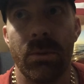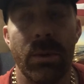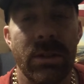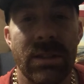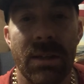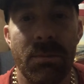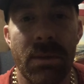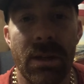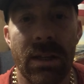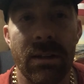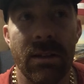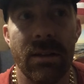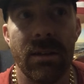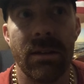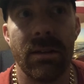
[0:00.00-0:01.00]
What does that
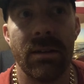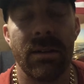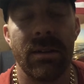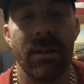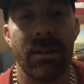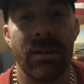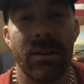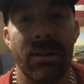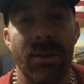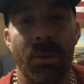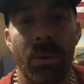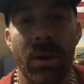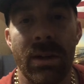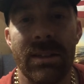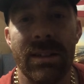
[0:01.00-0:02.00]
mean?
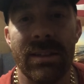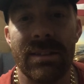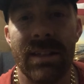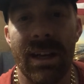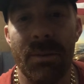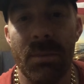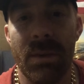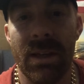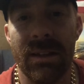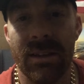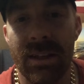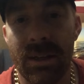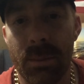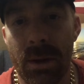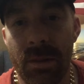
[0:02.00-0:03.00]
What does that mean?
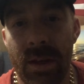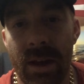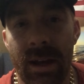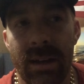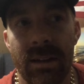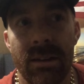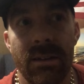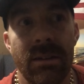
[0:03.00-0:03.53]
Think about that.